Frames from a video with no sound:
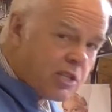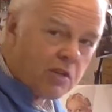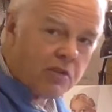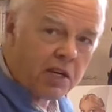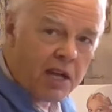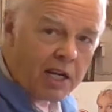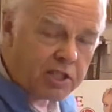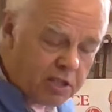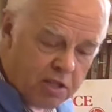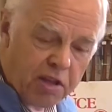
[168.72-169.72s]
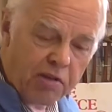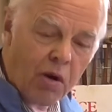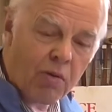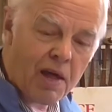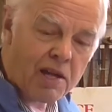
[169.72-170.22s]
a good connection. There's nothing
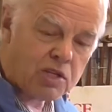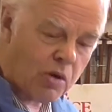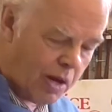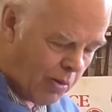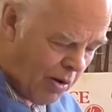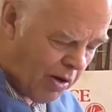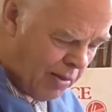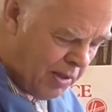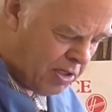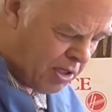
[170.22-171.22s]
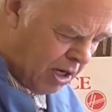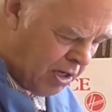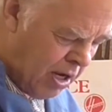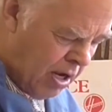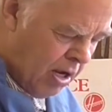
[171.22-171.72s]
wrong with that at all. It won't come
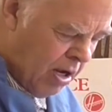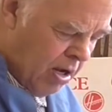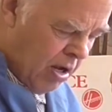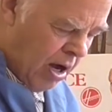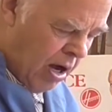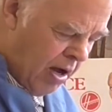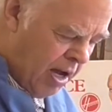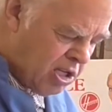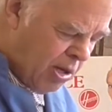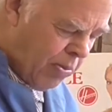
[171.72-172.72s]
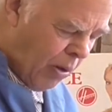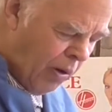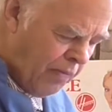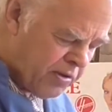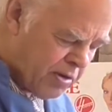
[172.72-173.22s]
undone. It's
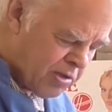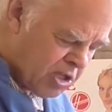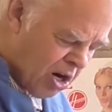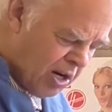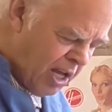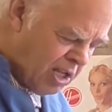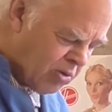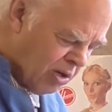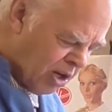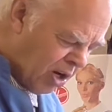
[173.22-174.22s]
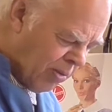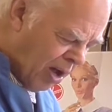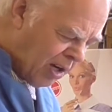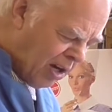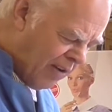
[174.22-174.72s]
important to turn it into a loop
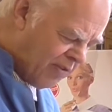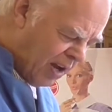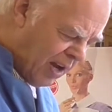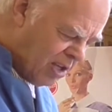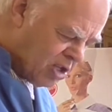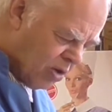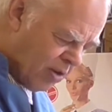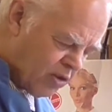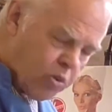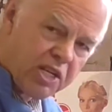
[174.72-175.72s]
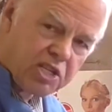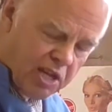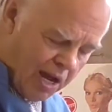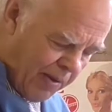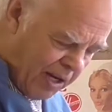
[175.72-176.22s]
like I've done it and sort of twist
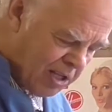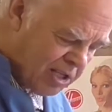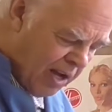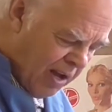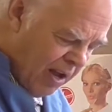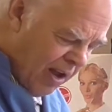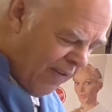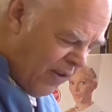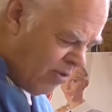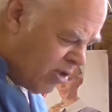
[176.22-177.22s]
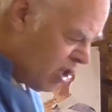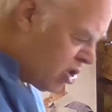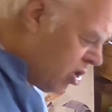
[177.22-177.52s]
it, because if you just